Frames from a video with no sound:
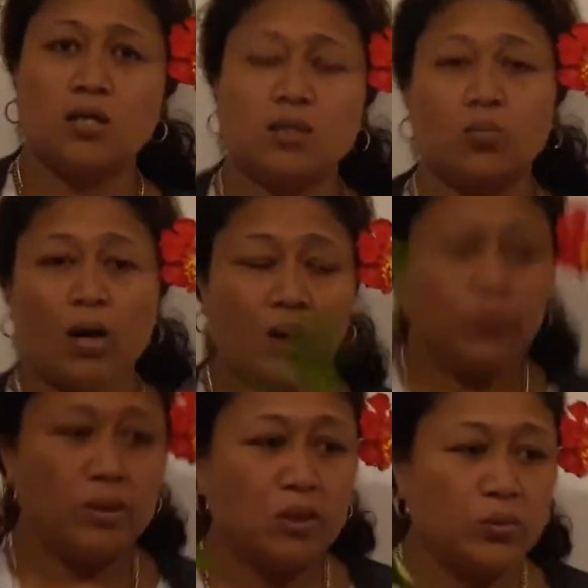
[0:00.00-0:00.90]
So while
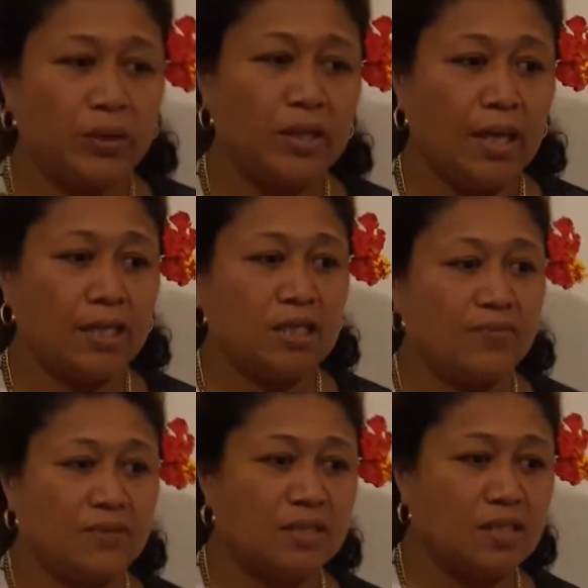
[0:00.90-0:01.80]
we are doing the
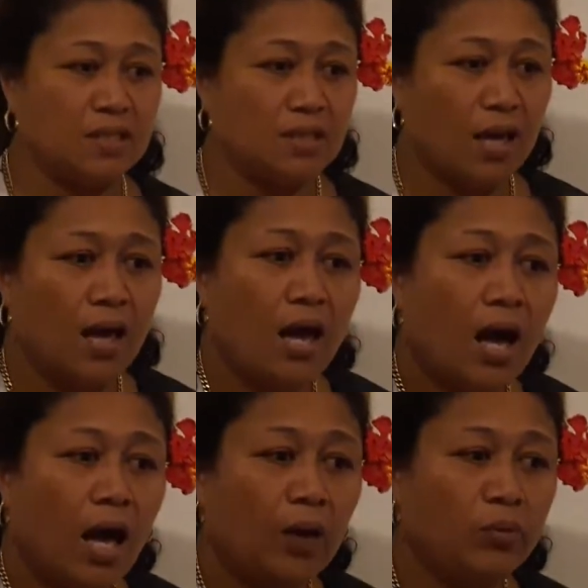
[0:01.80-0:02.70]
activities,
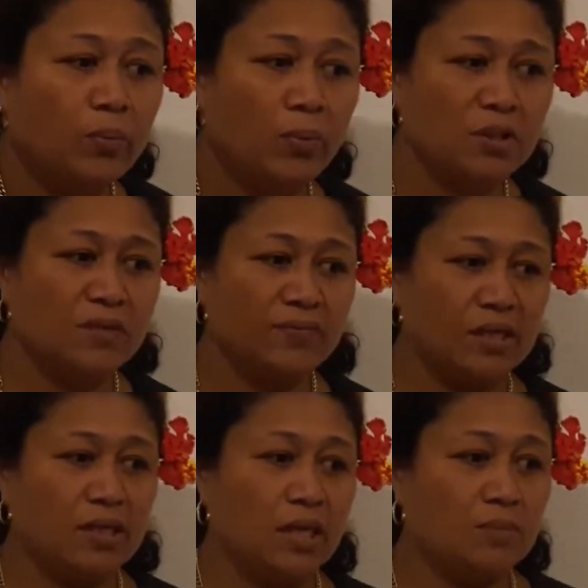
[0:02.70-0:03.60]
I will
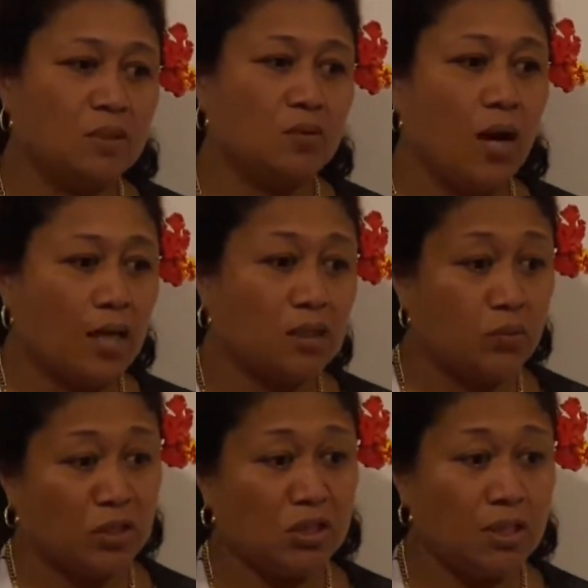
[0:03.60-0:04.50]
motivate them to ask
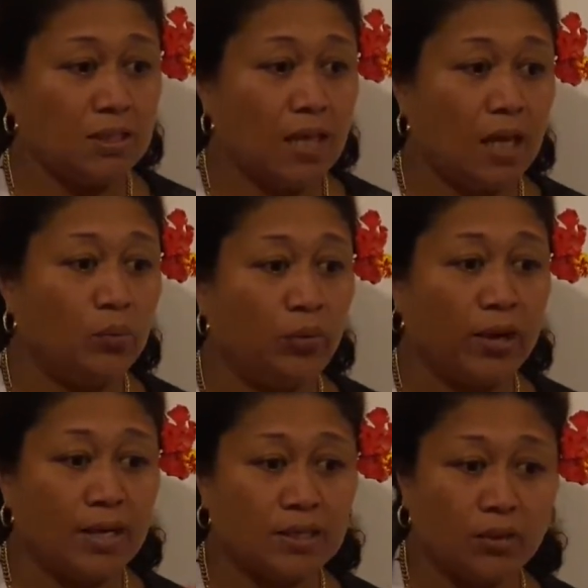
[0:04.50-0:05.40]
questions and
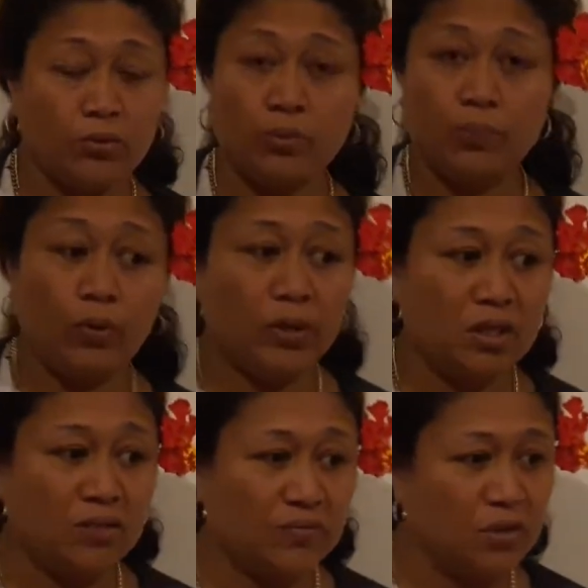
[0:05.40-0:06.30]
work as a group or
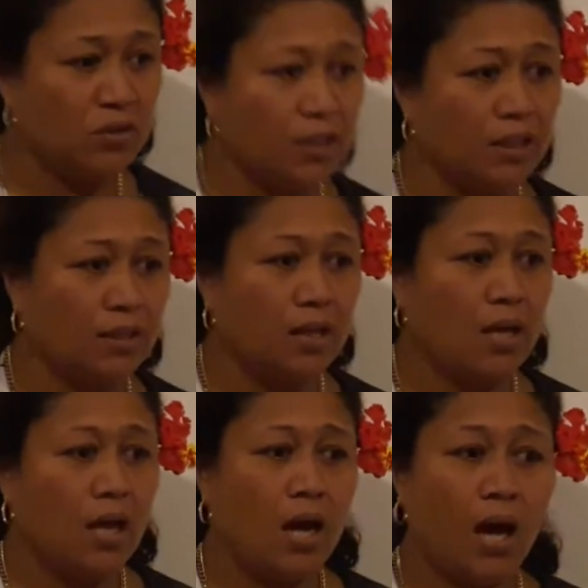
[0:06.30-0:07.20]
individually.
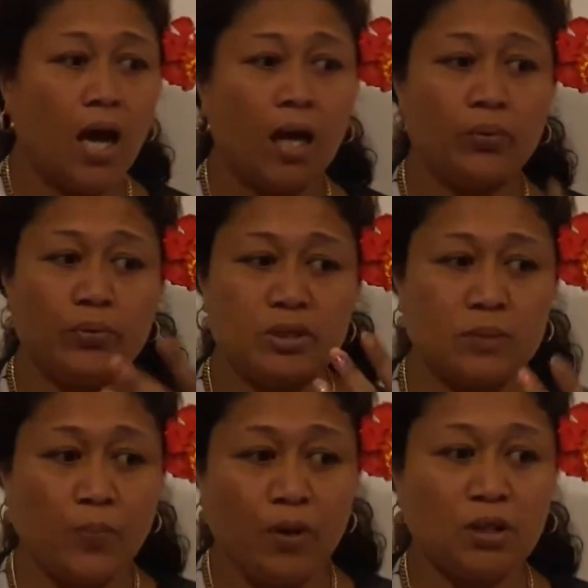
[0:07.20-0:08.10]
I will
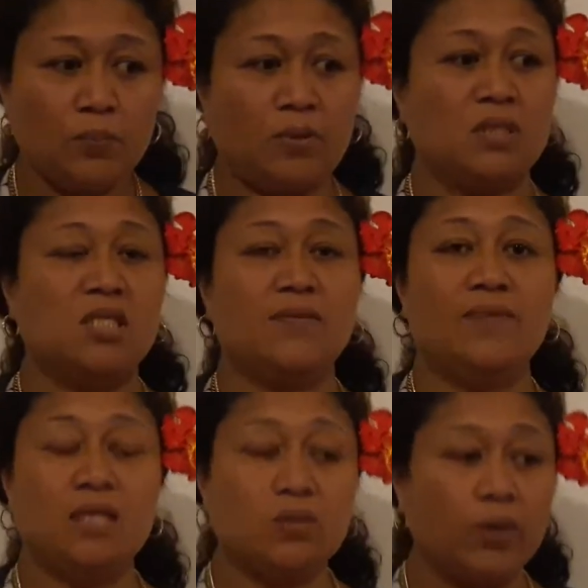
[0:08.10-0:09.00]
respond
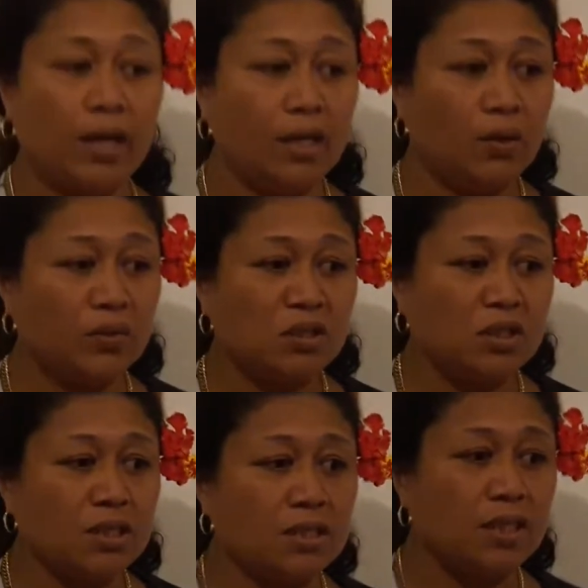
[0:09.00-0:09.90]
positively to any
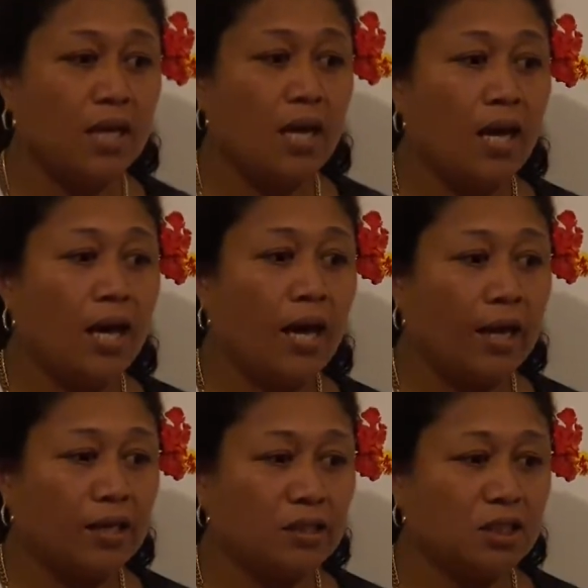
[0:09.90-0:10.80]
questions
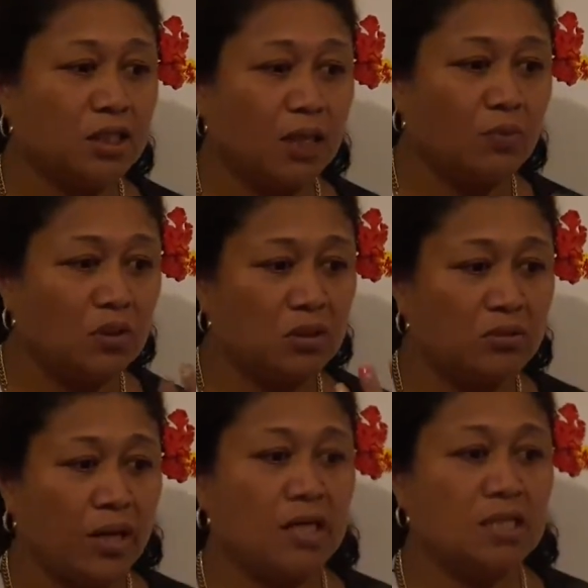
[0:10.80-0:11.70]
and
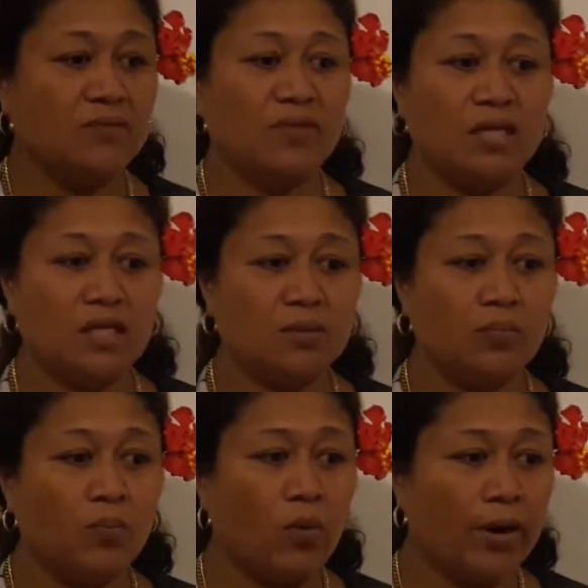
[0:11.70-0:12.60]
demonstrate if they need
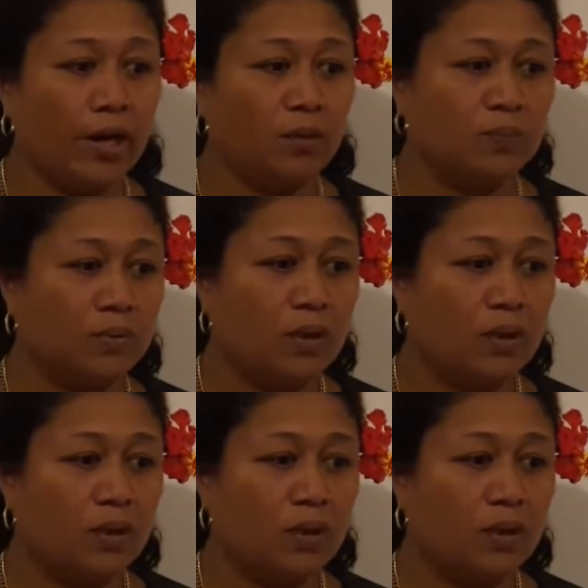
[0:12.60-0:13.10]
more help.